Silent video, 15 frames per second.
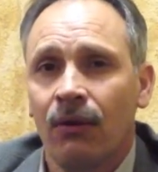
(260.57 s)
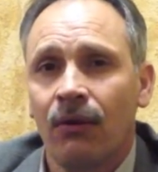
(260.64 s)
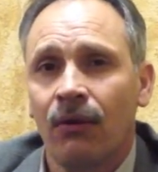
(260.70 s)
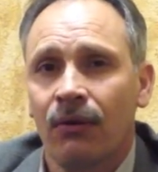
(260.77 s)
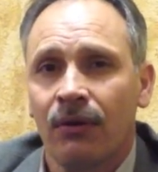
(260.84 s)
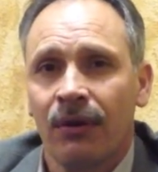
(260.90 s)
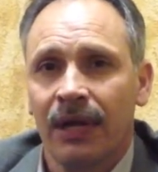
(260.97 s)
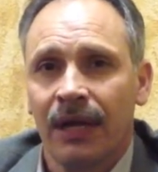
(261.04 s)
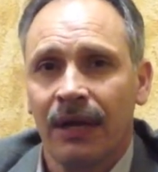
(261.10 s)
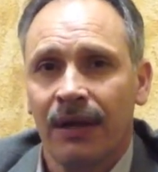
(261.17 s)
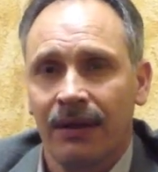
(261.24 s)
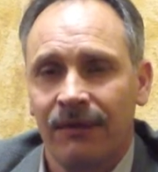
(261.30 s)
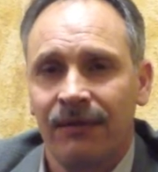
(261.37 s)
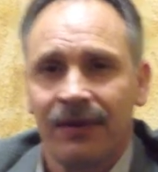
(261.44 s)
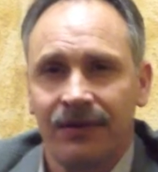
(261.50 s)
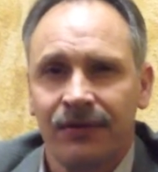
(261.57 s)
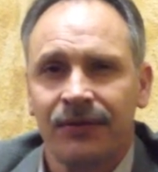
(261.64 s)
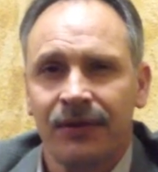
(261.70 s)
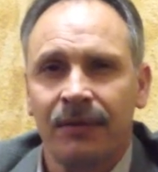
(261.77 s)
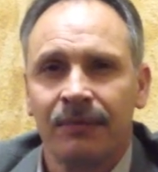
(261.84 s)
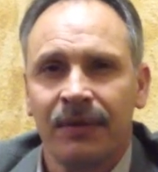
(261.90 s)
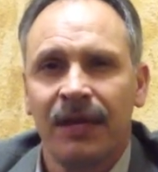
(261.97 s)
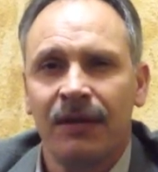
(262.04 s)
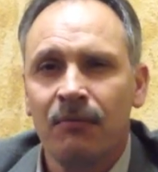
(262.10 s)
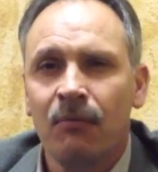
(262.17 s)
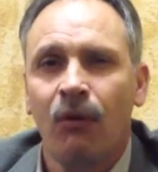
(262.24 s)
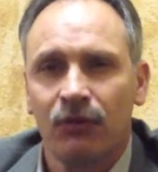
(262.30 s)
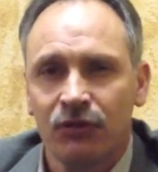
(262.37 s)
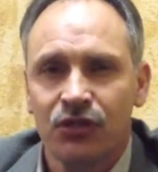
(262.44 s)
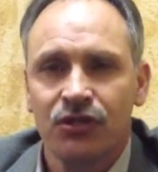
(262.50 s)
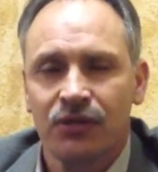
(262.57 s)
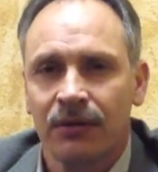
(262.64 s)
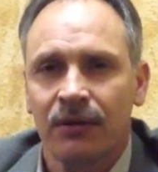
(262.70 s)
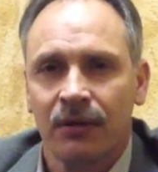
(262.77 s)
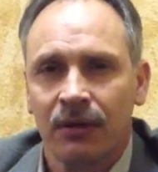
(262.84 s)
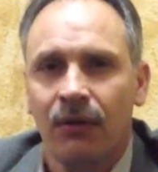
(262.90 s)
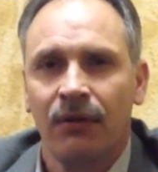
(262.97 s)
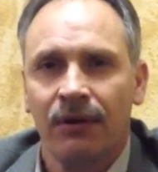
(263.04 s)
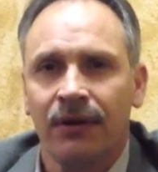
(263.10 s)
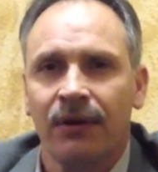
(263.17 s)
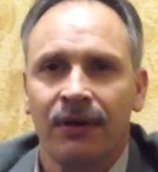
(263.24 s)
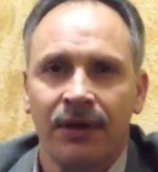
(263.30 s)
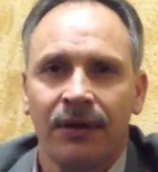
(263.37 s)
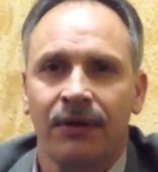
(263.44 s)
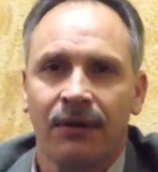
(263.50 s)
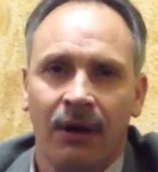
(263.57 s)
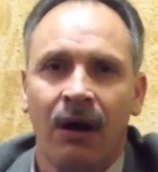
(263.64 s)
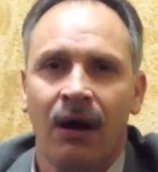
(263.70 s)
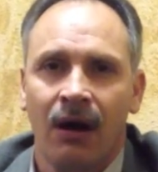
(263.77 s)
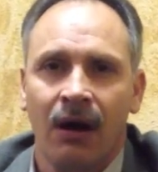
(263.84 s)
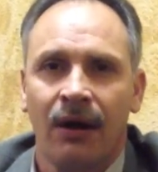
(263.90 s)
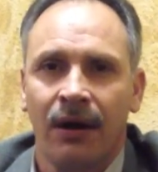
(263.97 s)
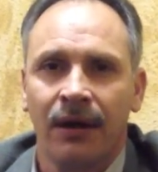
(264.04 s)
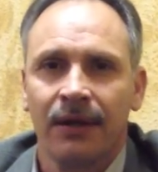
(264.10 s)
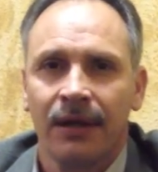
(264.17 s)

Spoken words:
or if it's something emotional going on in your heart.